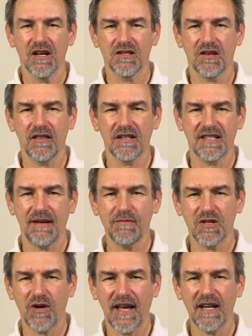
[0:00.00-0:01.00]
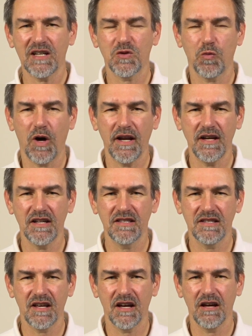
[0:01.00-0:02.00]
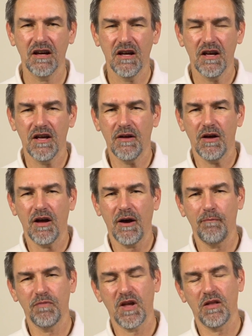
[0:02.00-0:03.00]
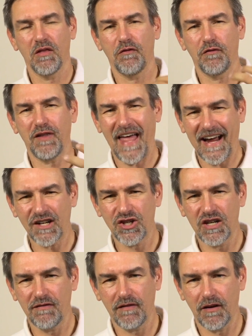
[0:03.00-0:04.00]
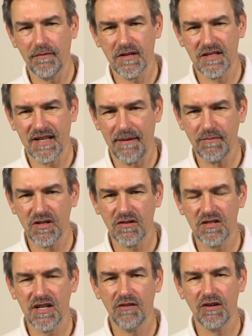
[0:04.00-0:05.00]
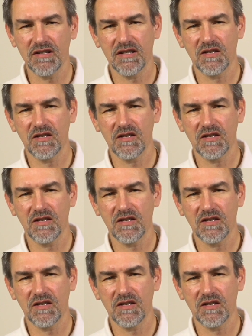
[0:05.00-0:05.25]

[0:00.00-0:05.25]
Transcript: So the Samsung NX1 is the flagship of the Samsung series,